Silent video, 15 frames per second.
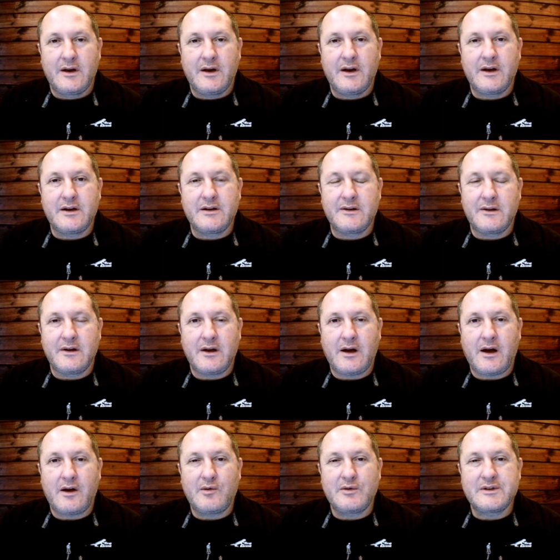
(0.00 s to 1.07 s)
And
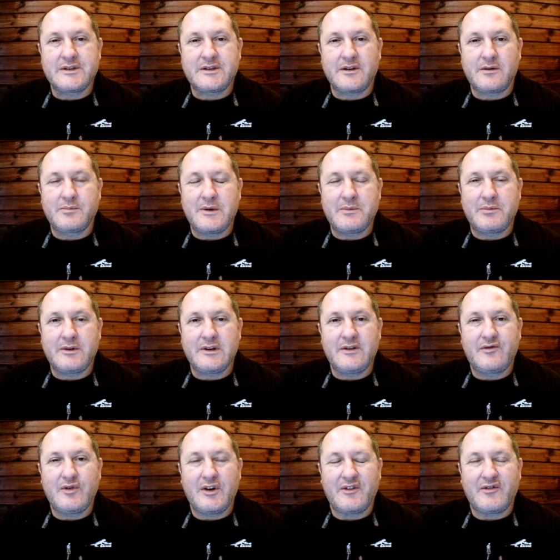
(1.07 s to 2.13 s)
I always tell people
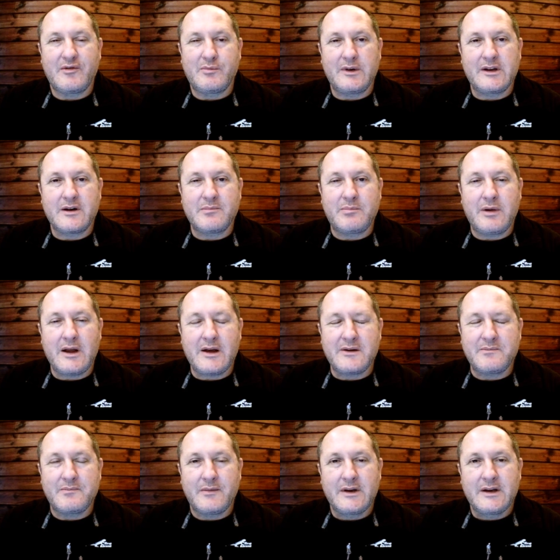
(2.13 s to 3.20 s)
if you have a better plan,